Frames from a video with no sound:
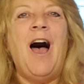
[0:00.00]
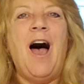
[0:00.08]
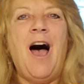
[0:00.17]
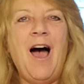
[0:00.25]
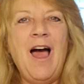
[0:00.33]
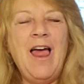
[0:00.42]

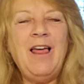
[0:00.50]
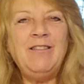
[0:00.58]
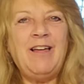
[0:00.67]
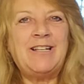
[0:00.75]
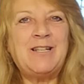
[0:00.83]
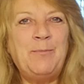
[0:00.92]
I
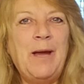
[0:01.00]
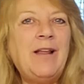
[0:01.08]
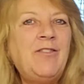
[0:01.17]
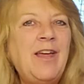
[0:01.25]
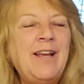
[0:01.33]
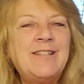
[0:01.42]
like to
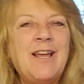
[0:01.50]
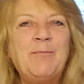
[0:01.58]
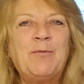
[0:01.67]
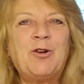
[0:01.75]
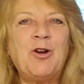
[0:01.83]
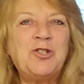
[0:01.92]
make things,
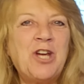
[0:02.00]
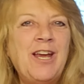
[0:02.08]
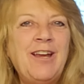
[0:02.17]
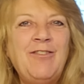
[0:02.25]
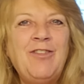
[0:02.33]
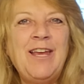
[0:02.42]
I'm
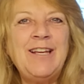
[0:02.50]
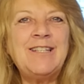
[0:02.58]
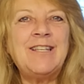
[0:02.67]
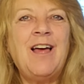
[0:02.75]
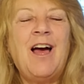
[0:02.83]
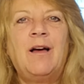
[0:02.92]
crocheting
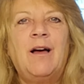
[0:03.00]
things.